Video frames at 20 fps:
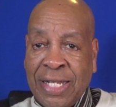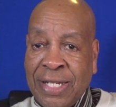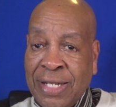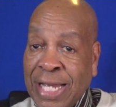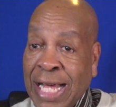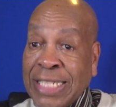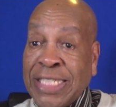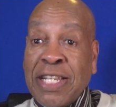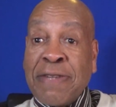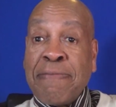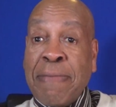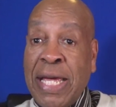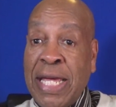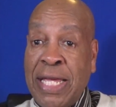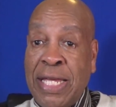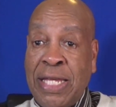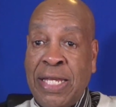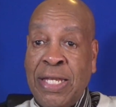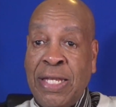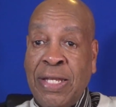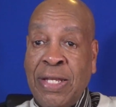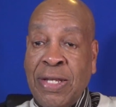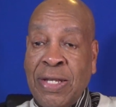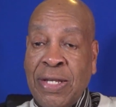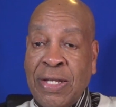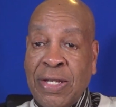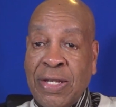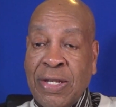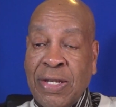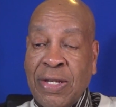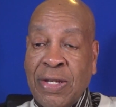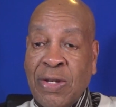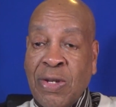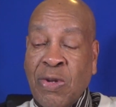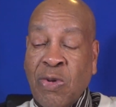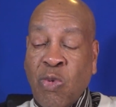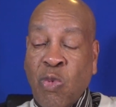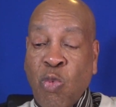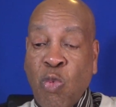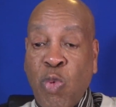doesn't mean
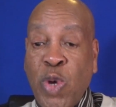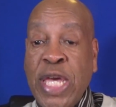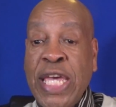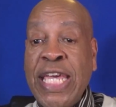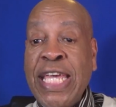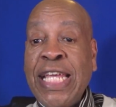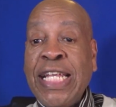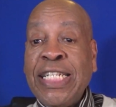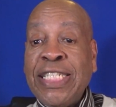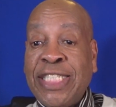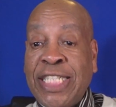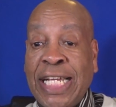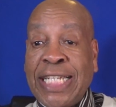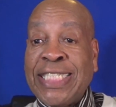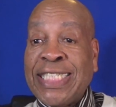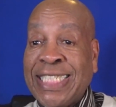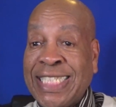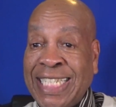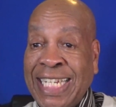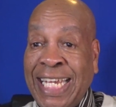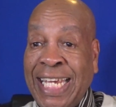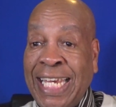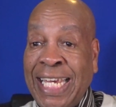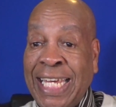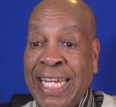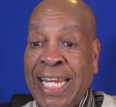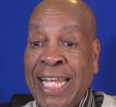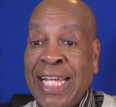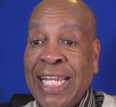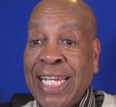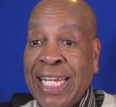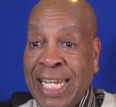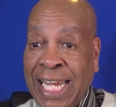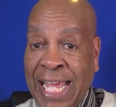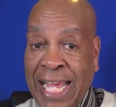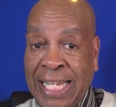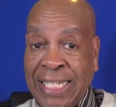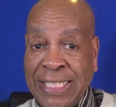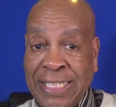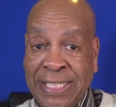we just sin
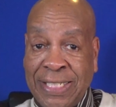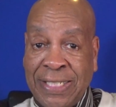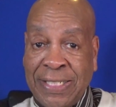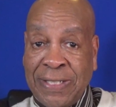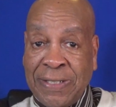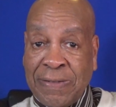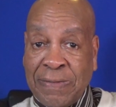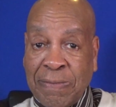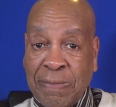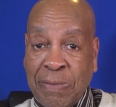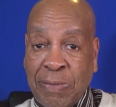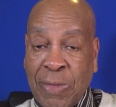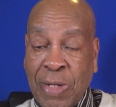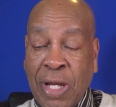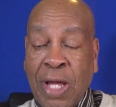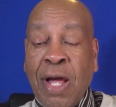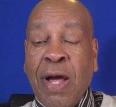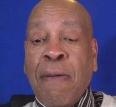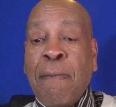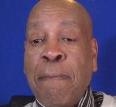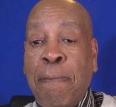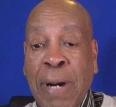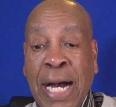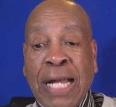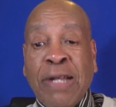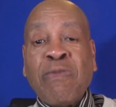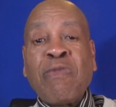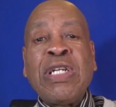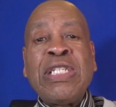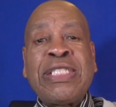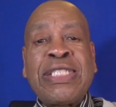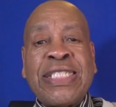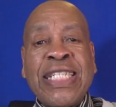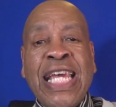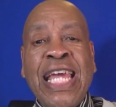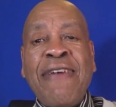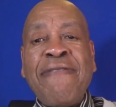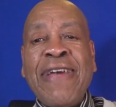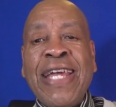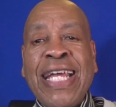less. But
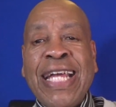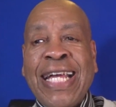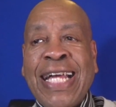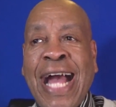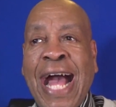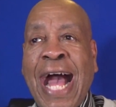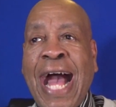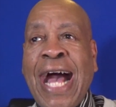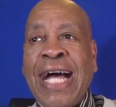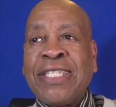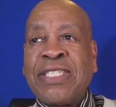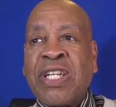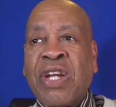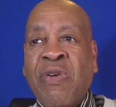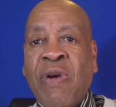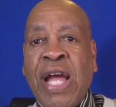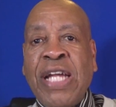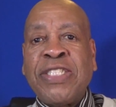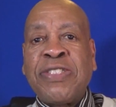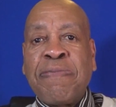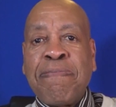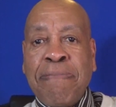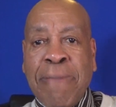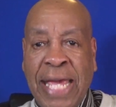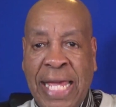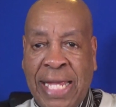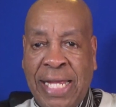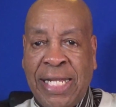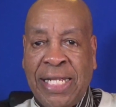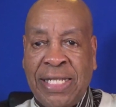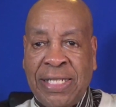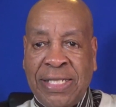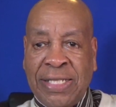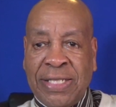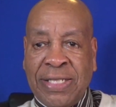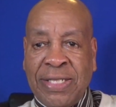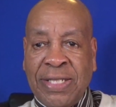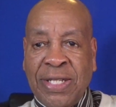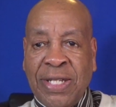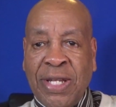receiving God's grace
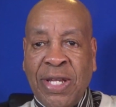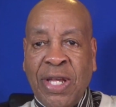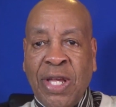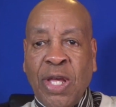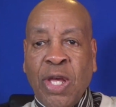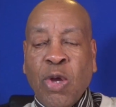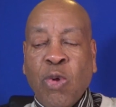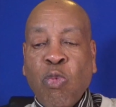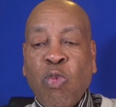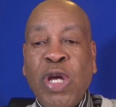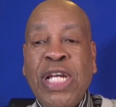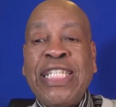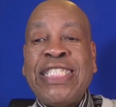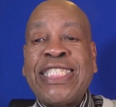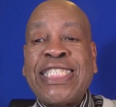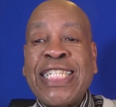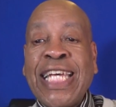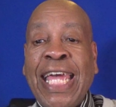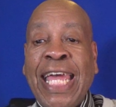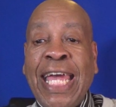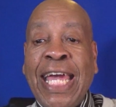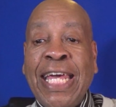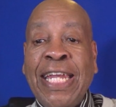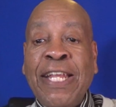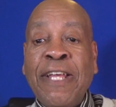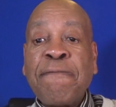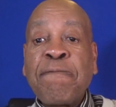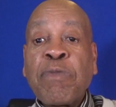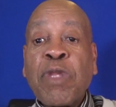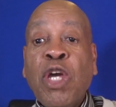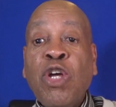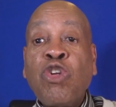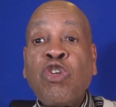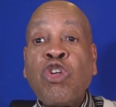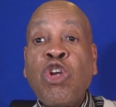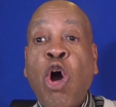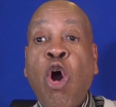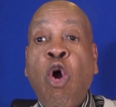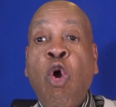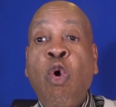means we sin
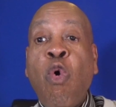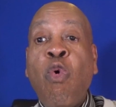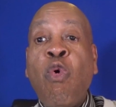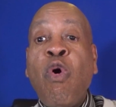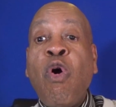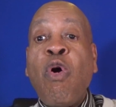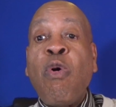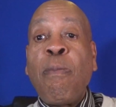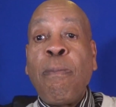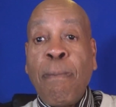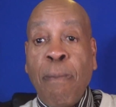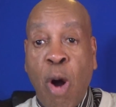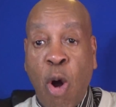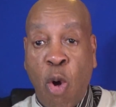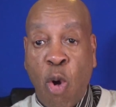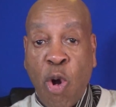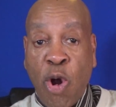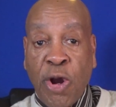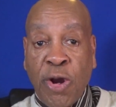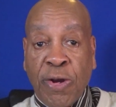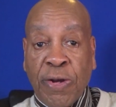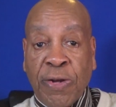no more.